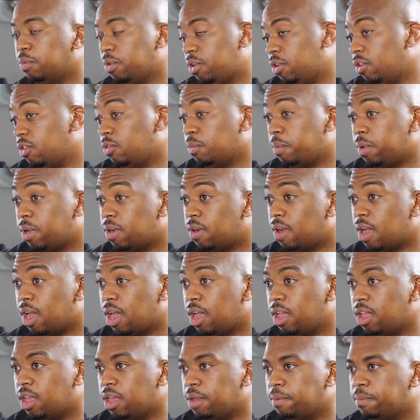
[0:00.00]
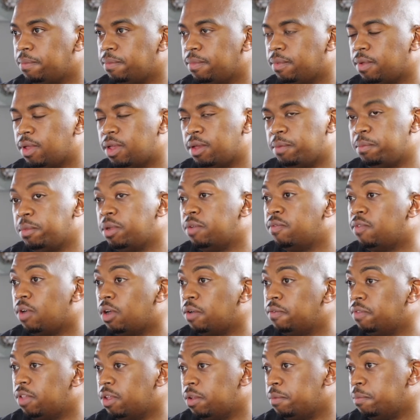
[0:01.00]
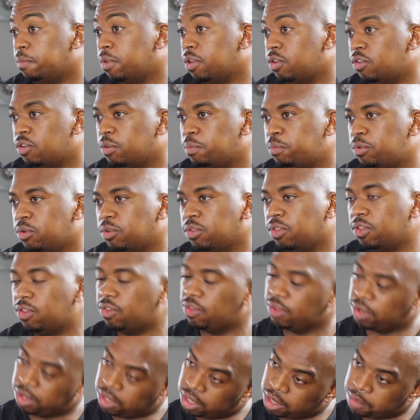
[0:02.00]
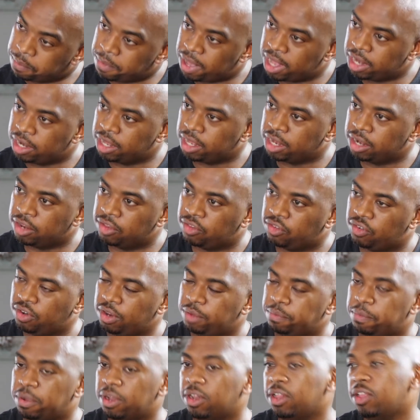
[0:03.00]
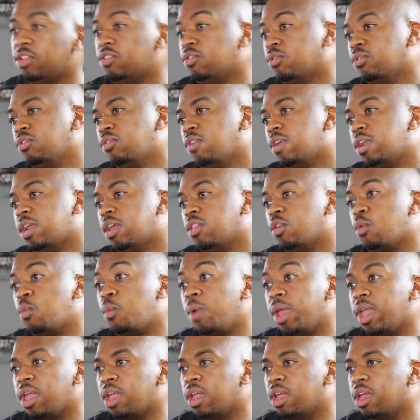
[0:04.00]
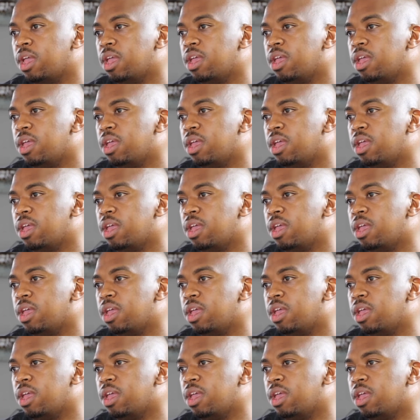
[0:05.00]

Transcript: is where I am. I'm involved in mineral processing in the mining industry, but there's also another wing